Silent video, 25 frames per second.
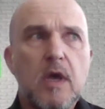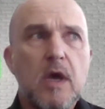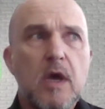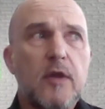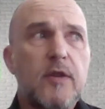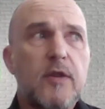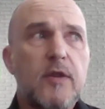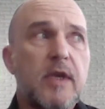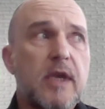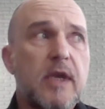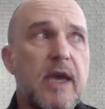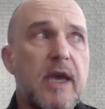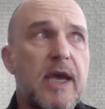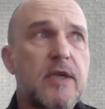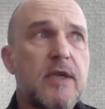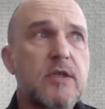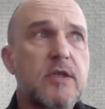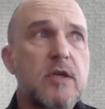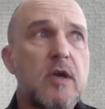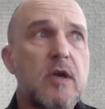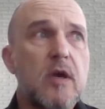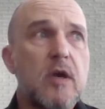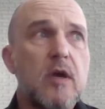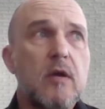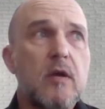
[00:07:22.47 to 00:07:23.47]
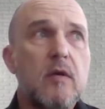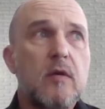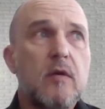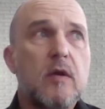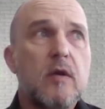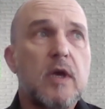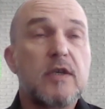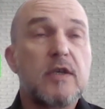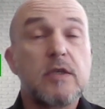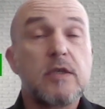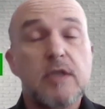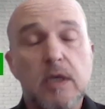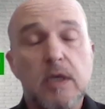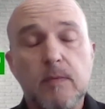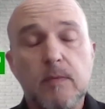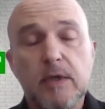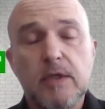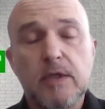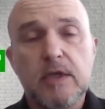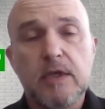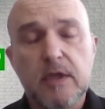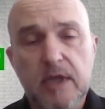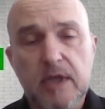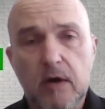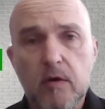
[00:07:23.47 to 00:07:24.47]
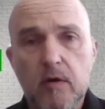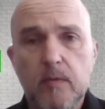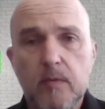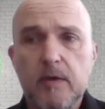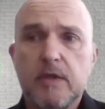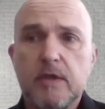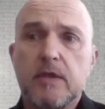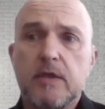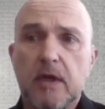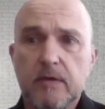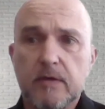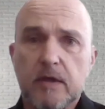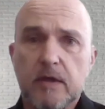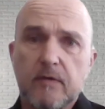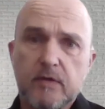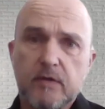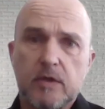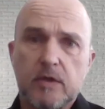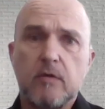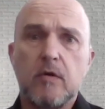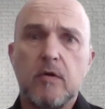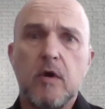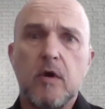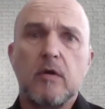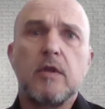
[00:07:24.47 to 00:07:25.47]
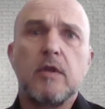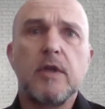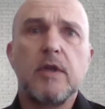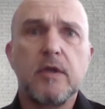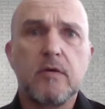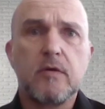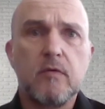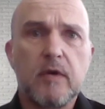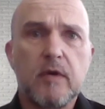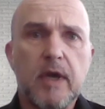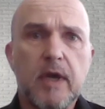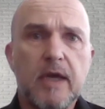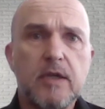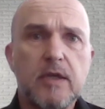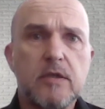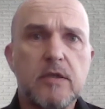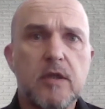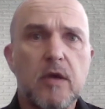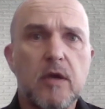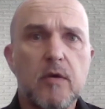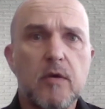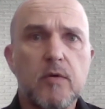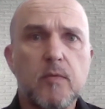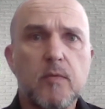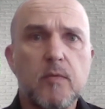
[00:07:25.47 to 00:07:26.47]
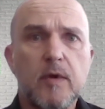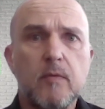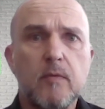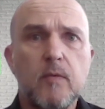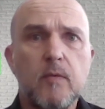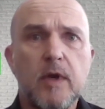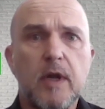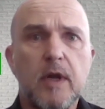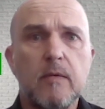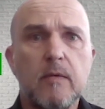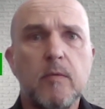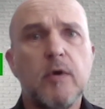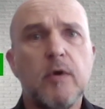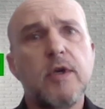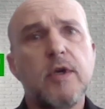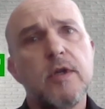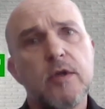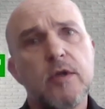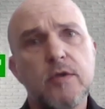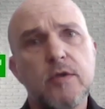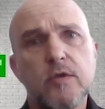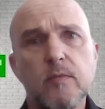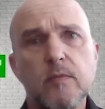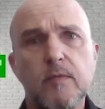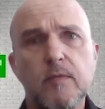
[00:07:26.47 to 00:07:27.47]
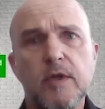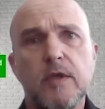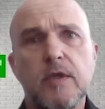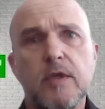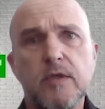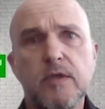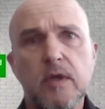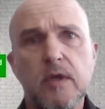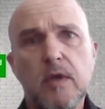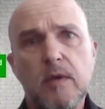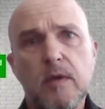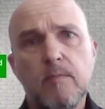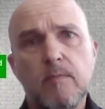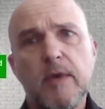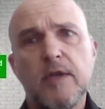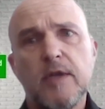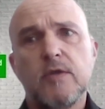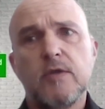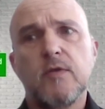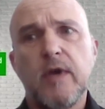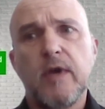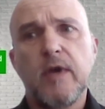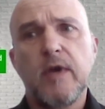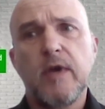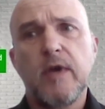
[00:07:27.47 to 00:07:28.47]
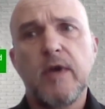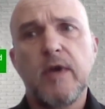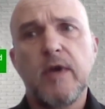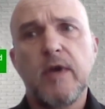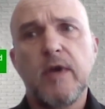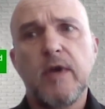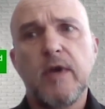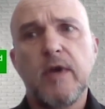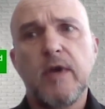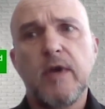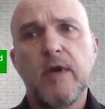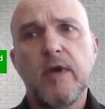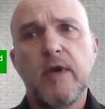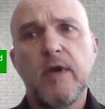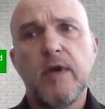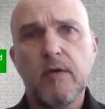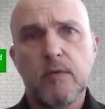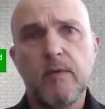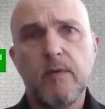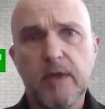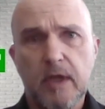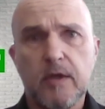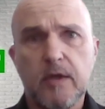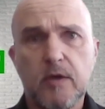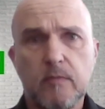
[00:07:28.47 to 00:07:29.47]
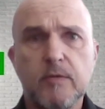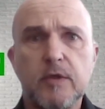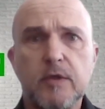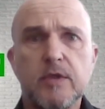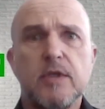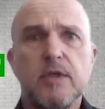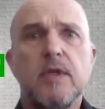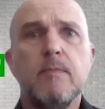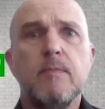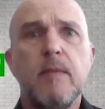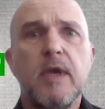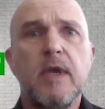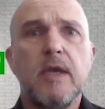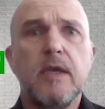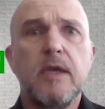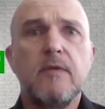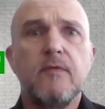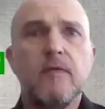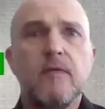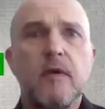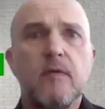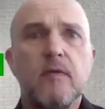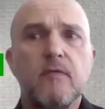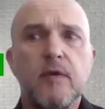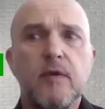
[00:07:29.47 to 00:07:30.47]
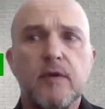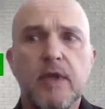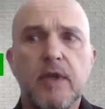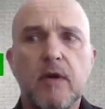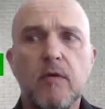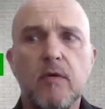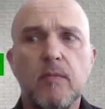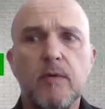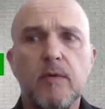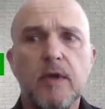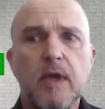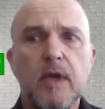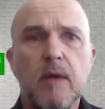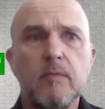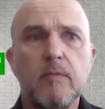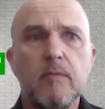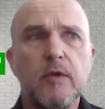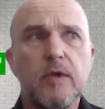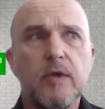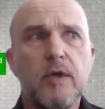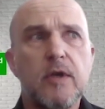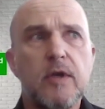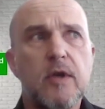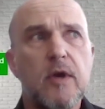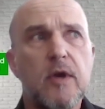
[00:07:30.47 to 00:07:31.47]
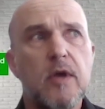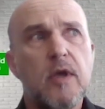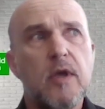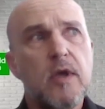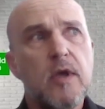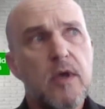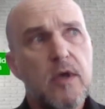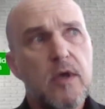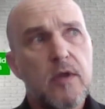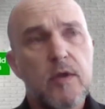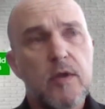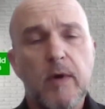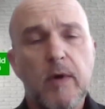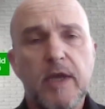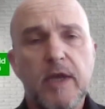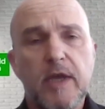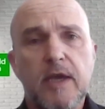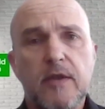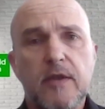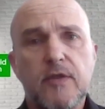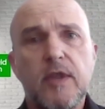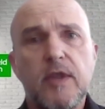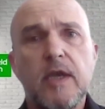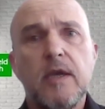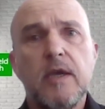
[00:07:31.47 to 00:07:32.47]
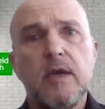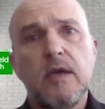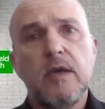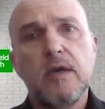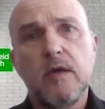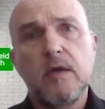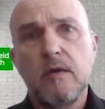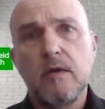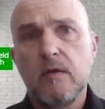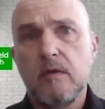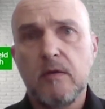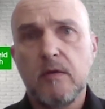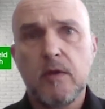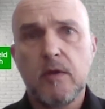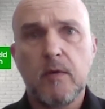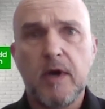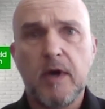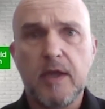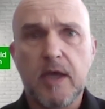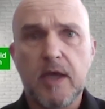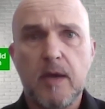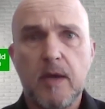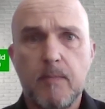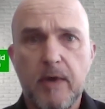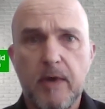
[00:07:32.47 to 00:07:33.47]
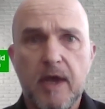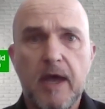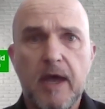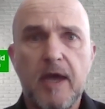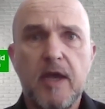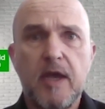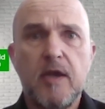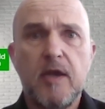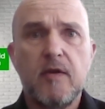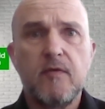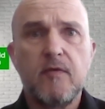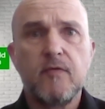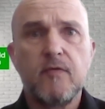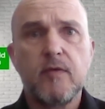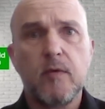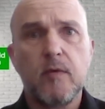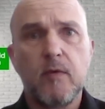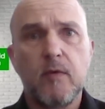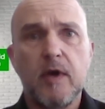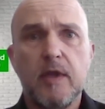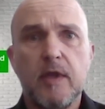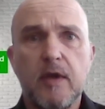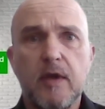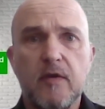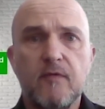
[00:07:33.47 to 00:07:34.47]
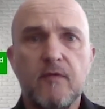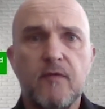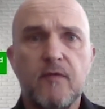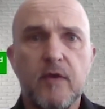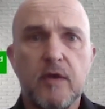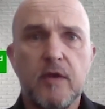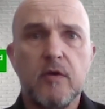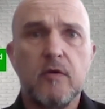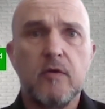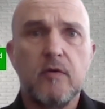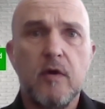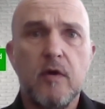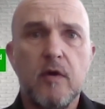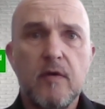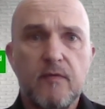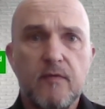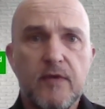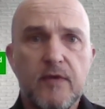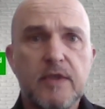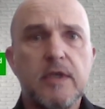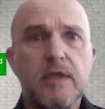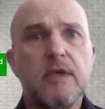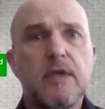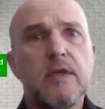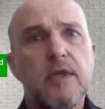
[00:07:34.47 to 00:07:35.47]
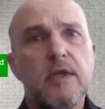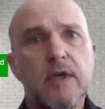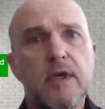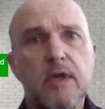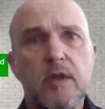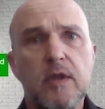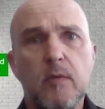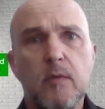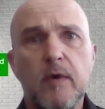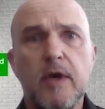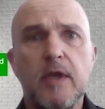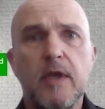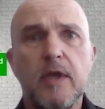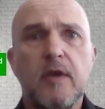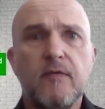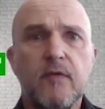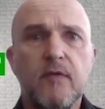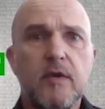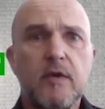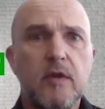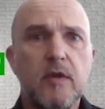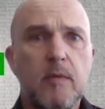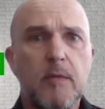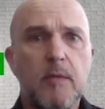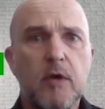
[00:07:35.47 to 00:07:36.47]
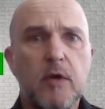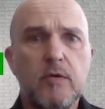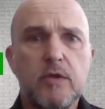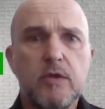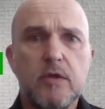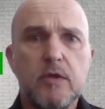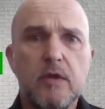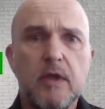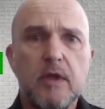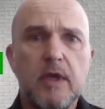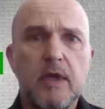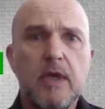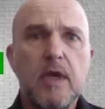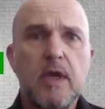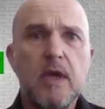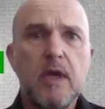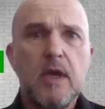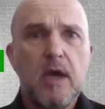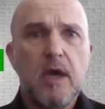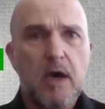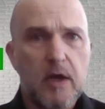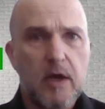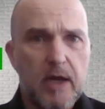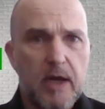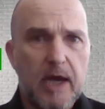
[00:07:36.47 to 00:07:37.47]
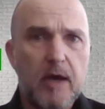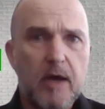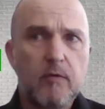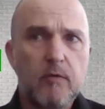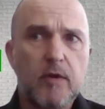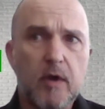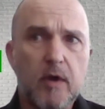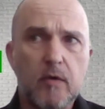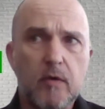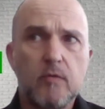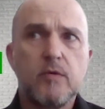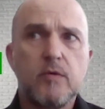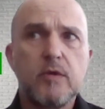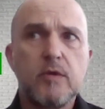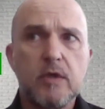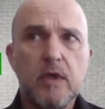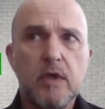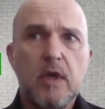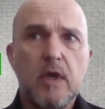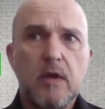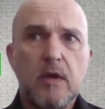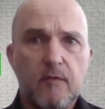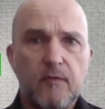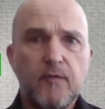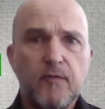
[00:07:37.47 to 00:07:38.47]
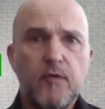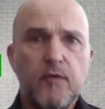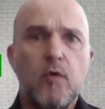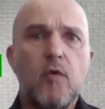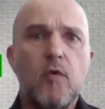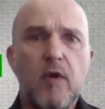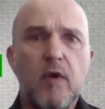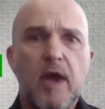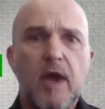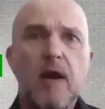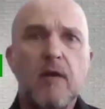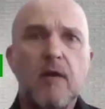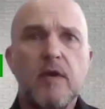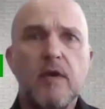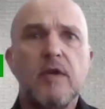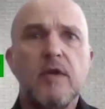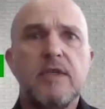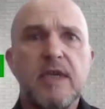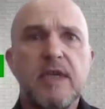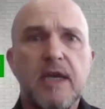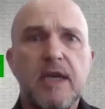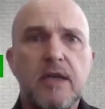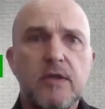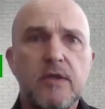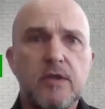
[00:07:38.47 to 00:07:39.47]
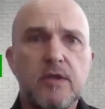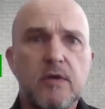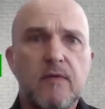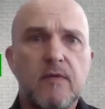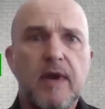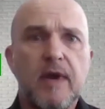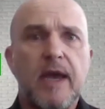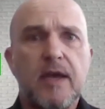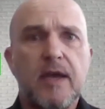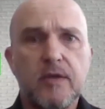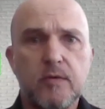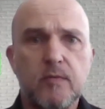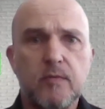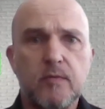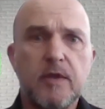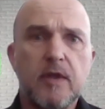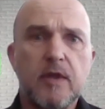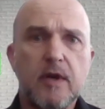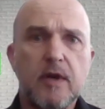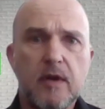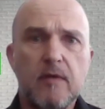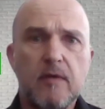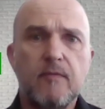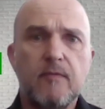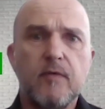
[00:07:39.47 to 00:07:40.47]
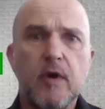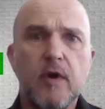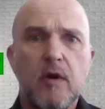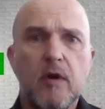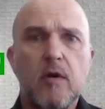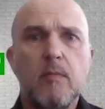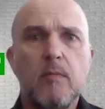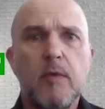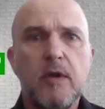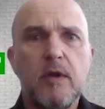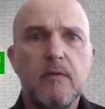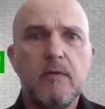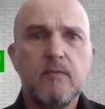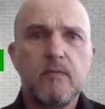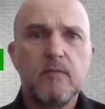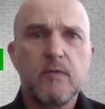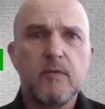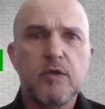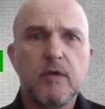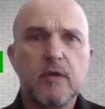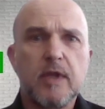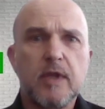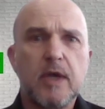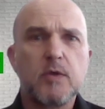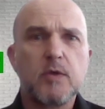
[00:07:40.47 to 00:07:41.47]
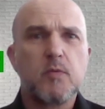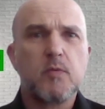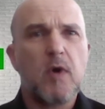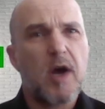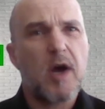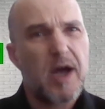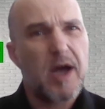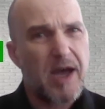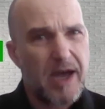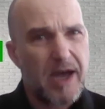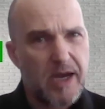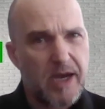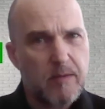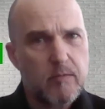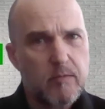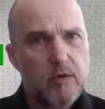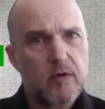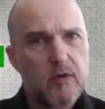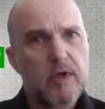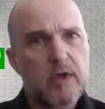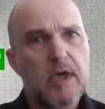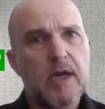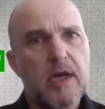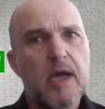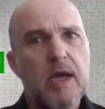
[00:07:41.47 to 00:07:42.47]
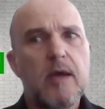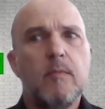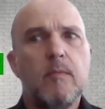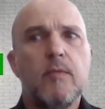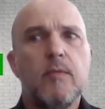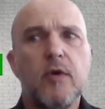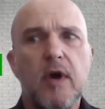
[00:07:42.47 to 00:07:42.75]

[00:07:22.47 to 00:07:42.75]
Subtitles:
I think as a CBT therapist, and I've still got a clinical caseload, when I'm looking at somebody's mental health when they come to see me for therapy, I'm looking at the way they think, the way they behave, the way they feel physically, and the way they feel emotionally, and how those four areas interact within an environment. So that's what I'm looking at.